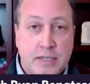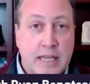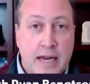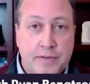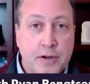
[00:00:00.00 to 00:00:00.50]

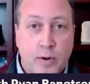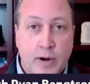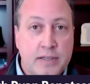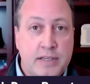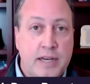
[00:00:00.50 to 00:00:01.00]
there's a lot of
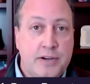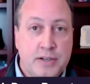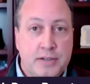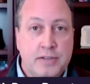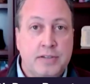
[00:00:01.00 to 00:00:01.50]
good
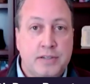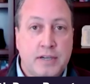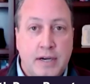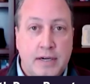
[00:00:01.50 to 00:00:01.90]
organizations